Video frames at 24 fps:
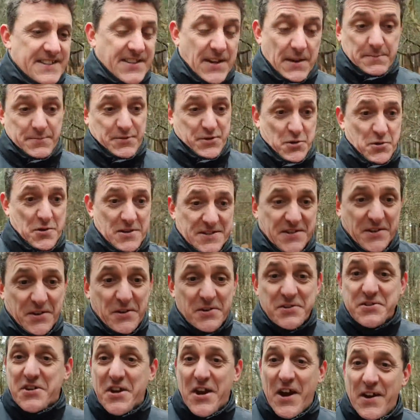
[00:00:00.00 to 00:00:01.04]
sure it's a
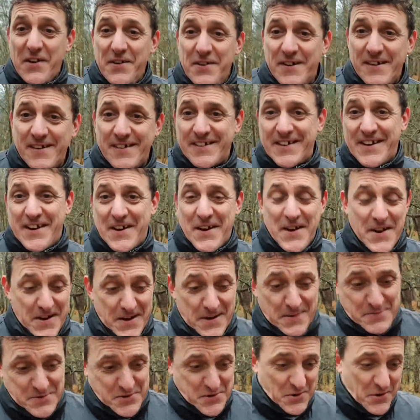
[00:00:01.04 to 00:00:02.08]
good show, and
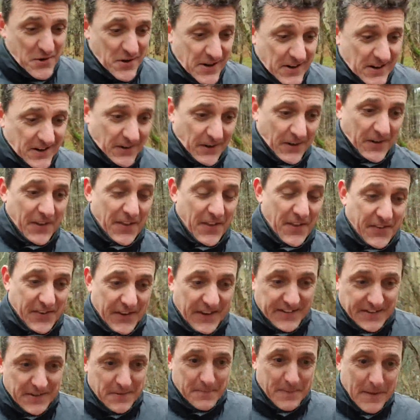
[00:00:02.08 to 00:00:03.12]
I'm sure a lot of the
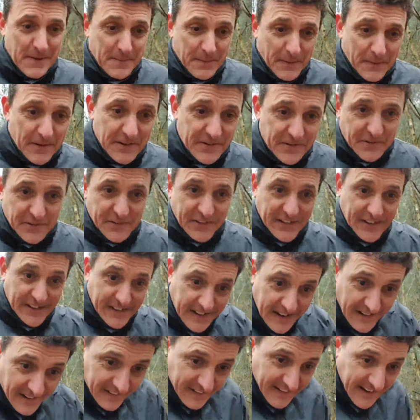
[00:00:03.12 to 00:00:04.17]
things that people are interested in
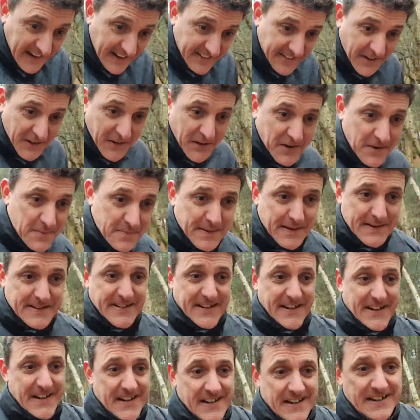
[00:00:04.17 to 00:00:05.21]
nowadays are good, but,
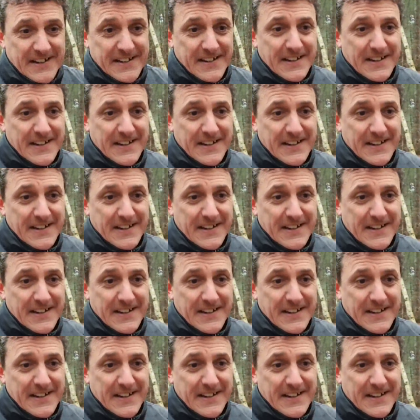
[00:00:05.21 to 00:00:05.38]
being